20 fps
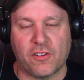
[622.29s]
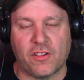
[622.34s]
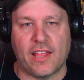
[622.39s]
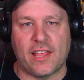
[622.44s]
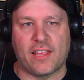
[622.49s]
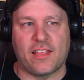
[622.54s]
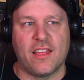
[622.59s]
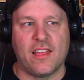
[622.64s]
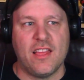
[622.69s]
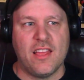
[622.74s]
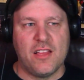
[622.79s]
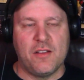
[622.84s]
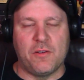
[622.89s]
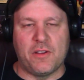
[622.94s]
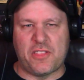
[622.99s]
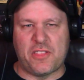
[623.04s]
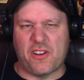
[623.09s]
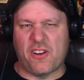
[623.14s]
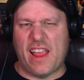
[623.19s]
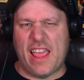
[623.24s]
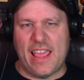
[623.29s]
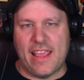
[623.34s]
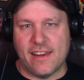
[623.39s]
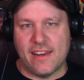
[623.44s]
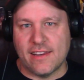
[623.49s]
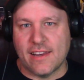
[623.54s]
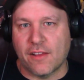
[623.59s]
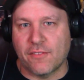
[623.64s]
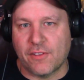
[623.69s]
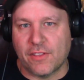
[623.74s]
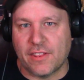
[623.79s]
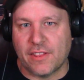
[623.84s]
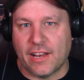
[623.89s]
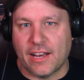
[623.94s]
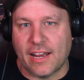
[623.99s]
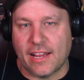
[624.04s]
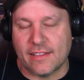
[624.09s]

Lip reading: like with her hate and everything